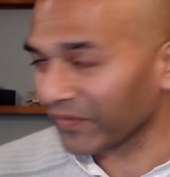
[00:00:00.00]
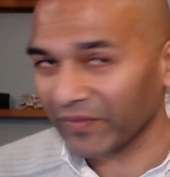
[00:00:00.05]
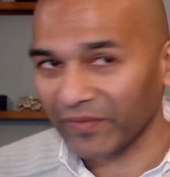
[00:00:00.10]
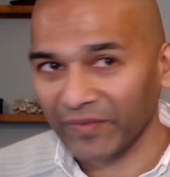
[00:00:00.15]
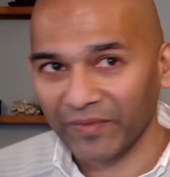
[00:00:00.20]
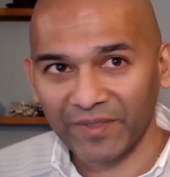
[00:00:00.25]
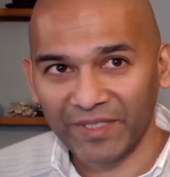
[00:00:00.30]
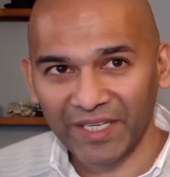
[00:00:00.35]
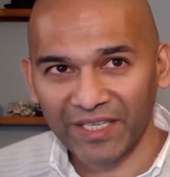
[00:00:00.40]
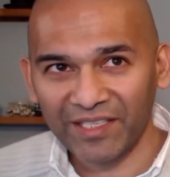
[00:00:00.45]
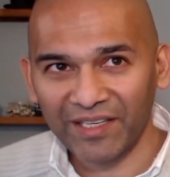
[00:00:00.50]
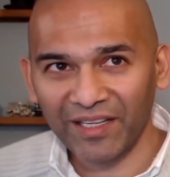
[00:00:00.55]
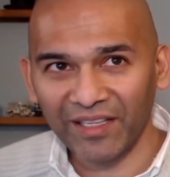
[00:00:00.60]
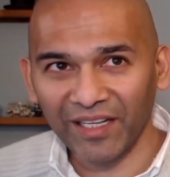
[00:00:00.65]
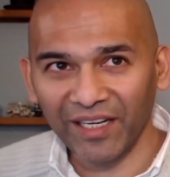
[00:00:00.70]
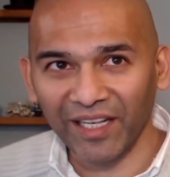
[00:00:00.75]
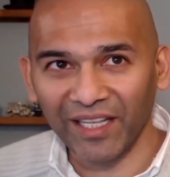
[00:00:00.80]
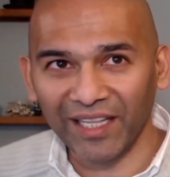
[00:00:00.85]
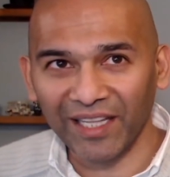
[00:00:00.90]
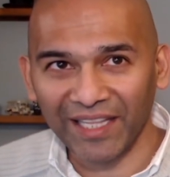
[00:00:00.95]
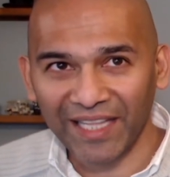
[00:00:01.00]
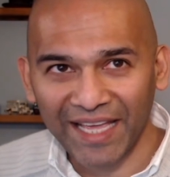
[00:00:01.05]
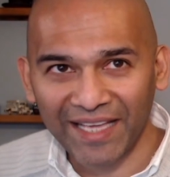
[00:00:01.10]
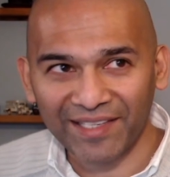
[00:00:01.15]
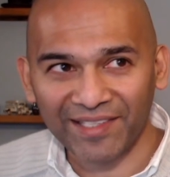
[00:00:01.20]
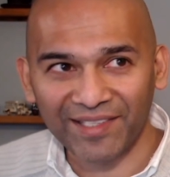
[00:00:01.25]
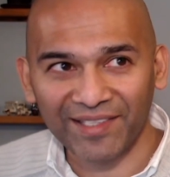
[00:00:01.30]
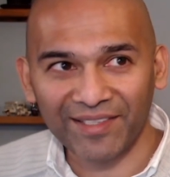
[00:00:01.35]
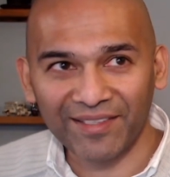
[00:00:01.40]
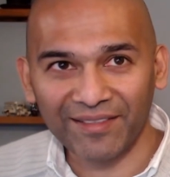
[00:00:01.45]
It's actually a little
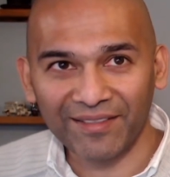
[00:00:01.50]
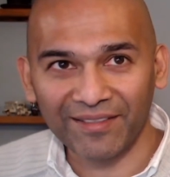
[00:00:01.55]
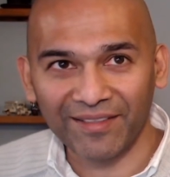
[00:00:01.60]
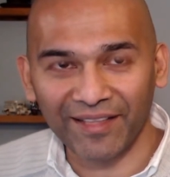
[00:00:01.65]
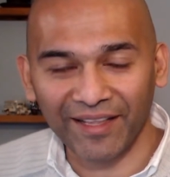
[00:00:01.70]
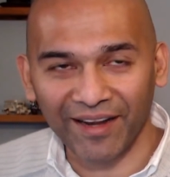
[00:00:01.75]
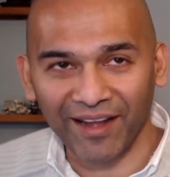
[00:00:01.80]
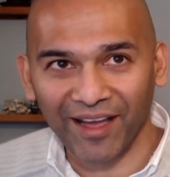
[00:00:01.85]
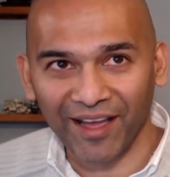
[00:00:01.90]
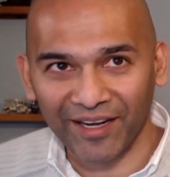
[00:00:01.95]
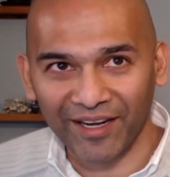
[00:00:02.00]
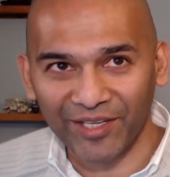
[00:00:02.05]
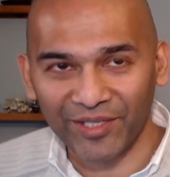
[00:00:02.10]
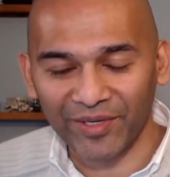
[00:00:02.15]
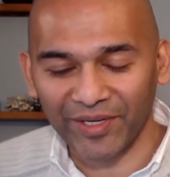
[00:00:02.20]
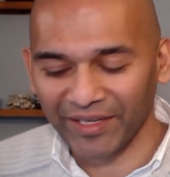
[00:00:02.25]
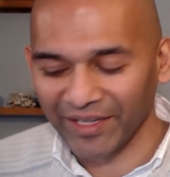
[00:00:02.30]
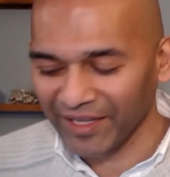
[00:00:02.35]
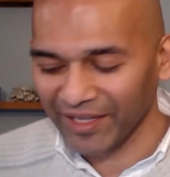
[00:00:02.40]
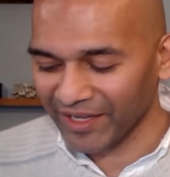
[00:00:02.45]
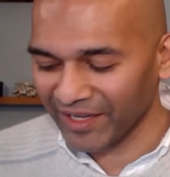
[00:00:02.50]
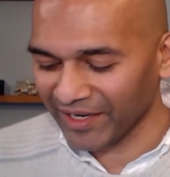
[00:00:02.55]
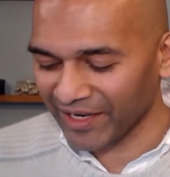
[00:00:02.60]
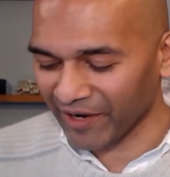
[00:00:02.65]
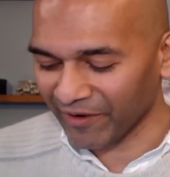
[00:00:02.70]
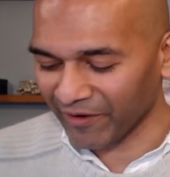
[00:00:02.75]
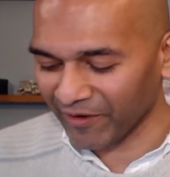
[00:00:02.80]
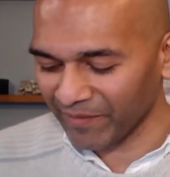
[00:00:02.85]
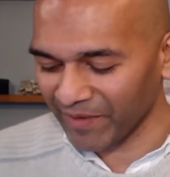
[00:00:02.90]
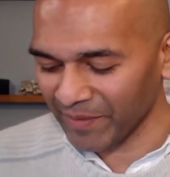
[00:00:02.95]
less than 100.
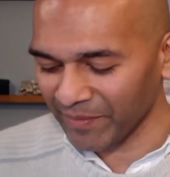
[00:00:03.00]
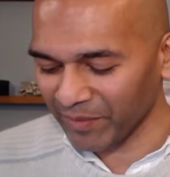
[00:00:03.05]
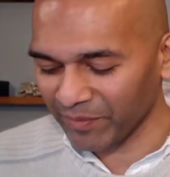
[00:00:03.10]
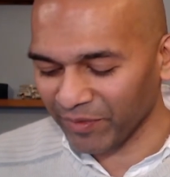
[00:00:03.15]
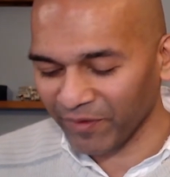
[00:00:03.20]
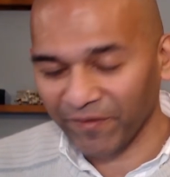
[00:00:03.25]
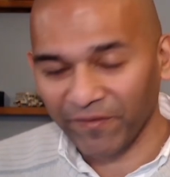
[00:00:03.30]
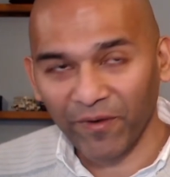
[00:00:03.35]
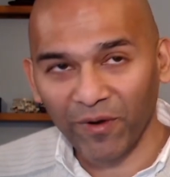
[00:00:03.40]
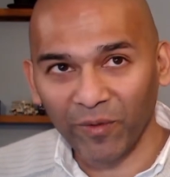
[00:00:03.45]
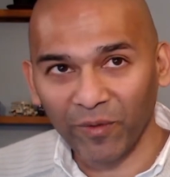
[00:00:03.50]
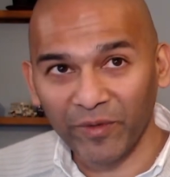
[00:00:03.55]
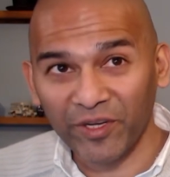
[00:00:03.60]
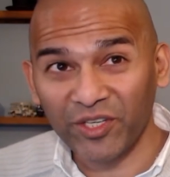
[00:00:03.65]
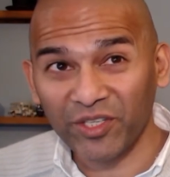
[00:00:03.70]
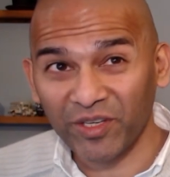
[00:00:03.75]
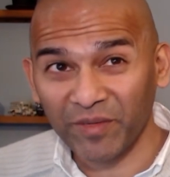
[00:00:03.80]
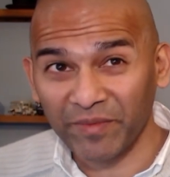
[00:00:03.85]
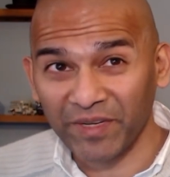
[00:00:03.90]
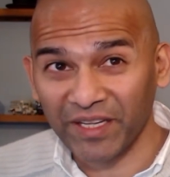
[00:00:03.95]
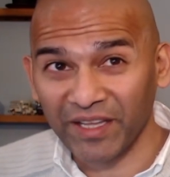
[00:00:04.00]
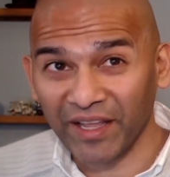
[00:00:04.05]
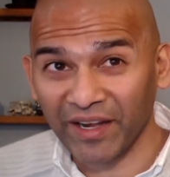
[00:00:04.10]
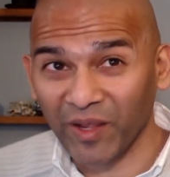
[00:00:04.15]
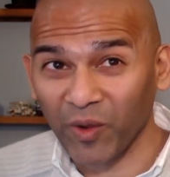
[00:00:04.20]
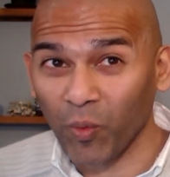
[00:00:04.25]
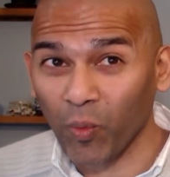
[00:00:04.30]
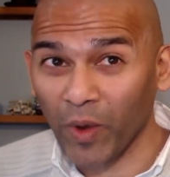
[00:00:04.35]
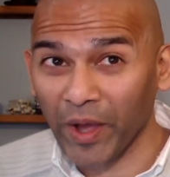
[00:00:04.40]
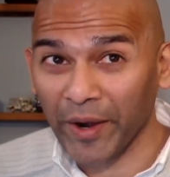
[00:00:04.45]
Now remember, before we should be
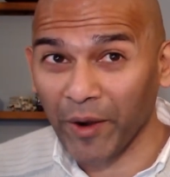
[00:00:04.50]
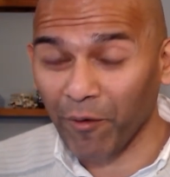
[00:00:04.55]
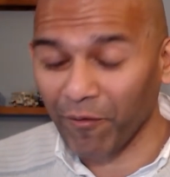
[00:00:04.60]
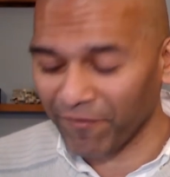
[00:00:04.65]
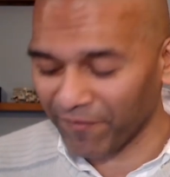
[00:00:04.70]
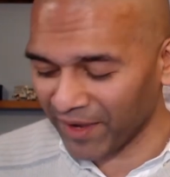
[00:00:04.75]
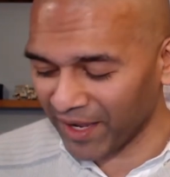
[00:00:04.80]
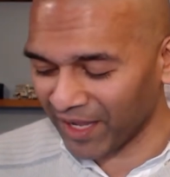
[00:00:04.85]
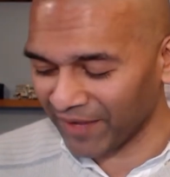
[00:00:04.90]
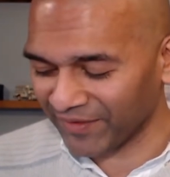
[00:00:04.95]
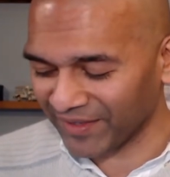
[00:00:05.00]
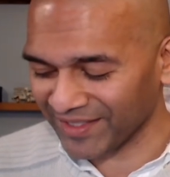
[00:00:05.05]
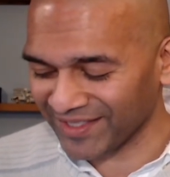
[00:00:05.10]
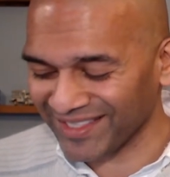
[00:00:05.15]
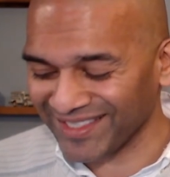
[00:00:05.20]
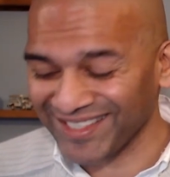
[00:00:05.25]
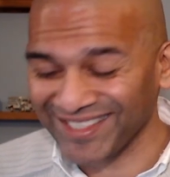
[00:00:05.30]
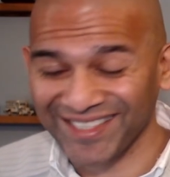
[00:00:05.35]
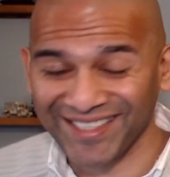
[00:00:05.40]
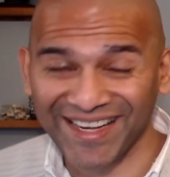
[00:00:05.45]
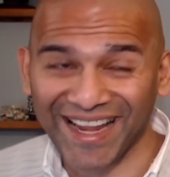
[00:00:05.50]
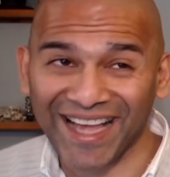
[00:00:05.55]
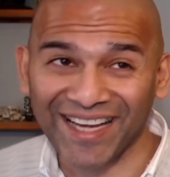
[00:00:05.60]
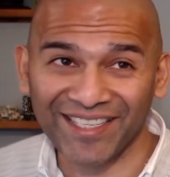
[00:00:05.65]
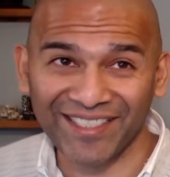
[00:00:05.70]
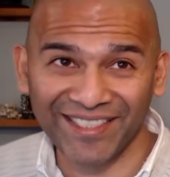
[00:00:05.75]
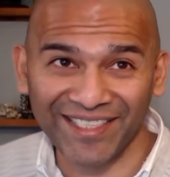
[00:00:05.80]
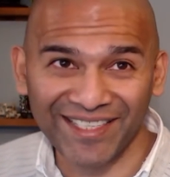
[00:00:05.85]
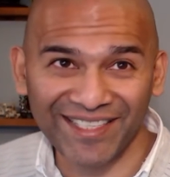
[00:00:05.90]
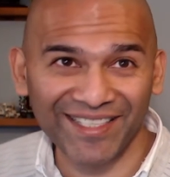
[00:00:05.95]
getting 105 because this isn't
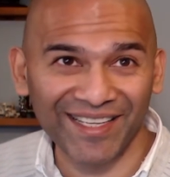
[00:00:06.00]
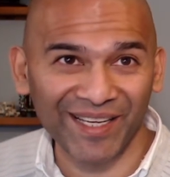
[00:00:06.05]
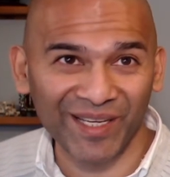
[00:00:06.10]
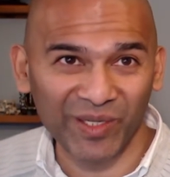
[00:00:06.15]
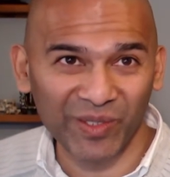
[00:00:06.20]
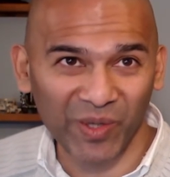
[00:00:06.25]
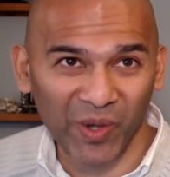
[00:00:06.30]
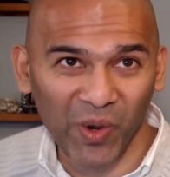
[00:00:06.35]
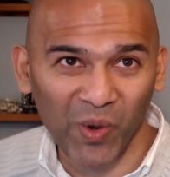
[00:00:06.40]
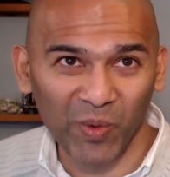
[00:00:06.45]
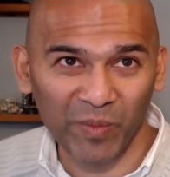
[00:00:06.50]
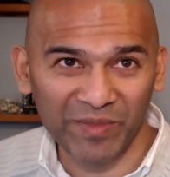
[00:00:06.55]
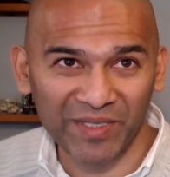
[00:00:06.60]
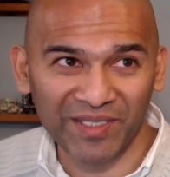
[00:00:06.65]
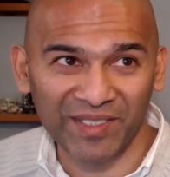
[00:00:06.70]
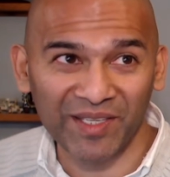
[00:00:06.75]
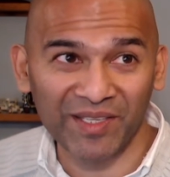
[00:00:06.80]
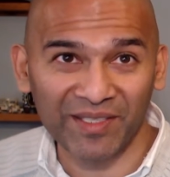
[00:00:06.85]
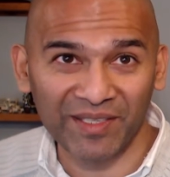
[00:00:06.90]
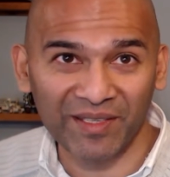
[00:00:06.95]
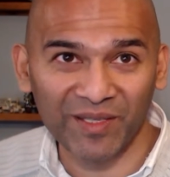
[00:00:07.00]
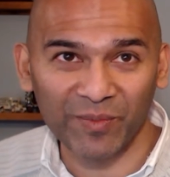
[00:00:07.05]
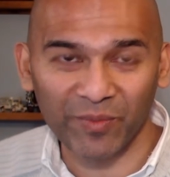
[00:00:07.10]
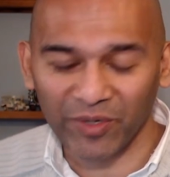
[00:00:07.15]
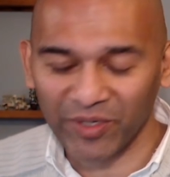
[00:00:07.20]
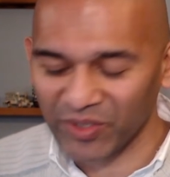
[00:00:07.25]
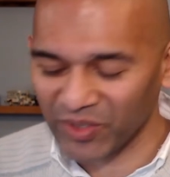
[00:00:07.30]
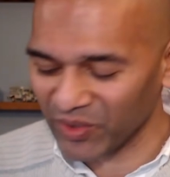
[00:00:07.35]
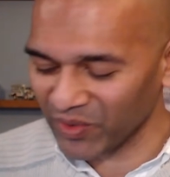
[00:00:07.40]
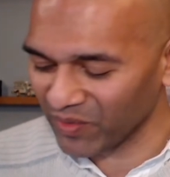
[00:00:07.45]
actually 6 ohms. This is
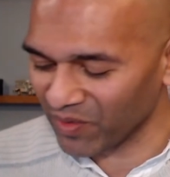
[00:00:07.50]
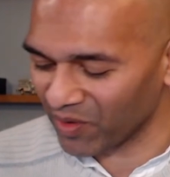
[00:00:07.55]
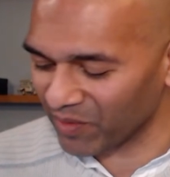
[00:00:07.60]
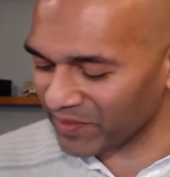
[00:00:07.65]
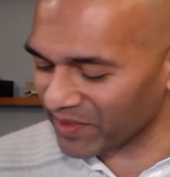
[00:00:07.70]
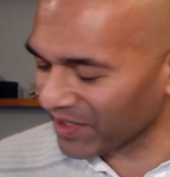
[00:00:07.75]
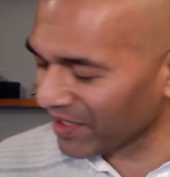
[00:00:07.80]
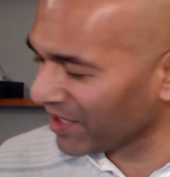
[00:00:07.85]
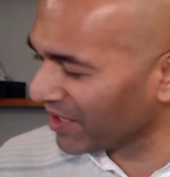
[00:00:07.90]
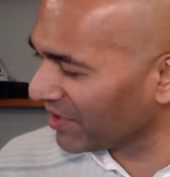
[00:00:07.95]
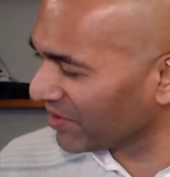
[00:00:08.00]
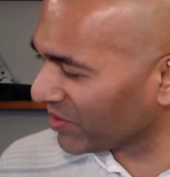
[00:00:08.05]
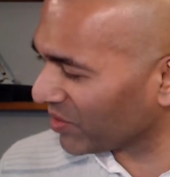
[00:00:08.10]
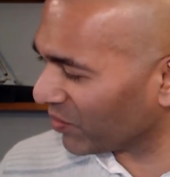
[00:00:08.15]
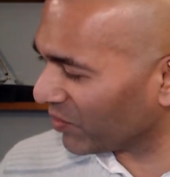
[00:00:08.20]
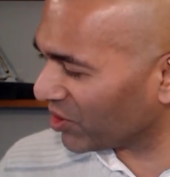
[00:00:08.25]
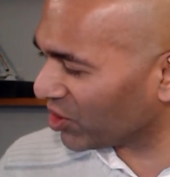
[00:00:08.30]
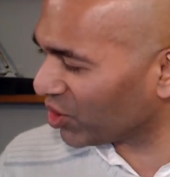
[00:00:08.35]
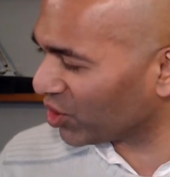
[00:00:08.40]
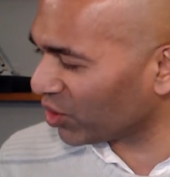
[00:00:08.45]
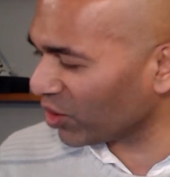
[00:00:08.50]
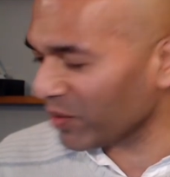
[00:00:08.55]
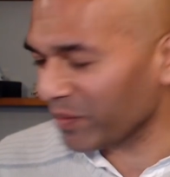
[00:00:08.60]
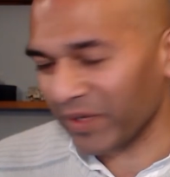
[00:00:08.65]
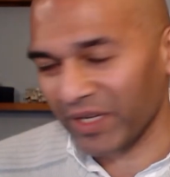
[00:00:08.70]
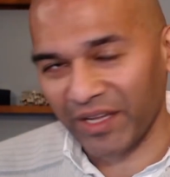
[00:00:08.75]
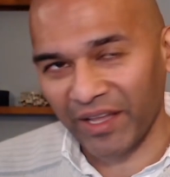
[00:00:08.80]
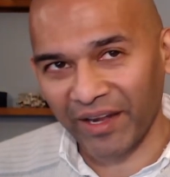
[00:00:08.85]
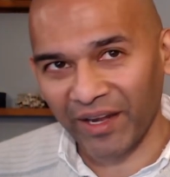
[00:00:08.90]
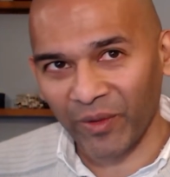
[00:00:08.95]
6.2 ohms. So we should
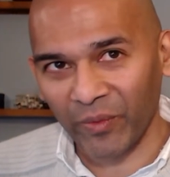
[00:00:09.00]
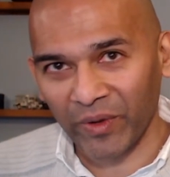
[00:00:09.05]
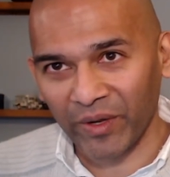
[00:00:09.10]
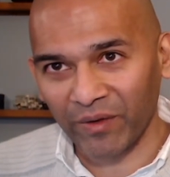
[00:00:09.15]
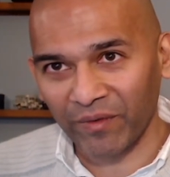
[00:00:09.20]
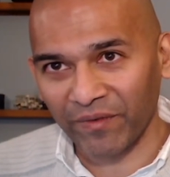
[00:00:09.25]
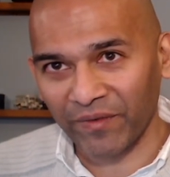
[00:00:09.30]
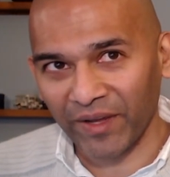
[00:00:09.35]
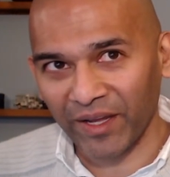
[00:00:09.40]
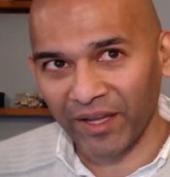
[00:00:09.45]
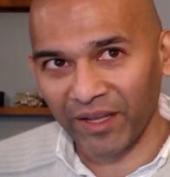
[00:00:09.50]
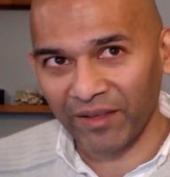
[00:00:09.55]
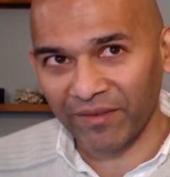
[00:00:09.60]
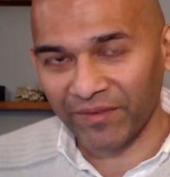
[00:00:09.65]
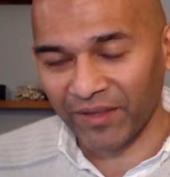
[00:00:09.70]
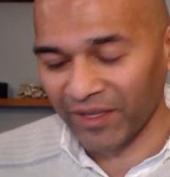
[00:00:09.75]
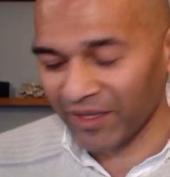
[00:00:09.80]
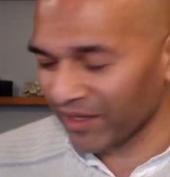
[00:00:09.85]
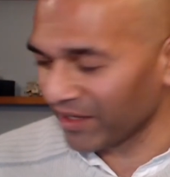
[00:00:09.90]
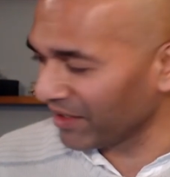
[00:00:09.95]
be getting 105.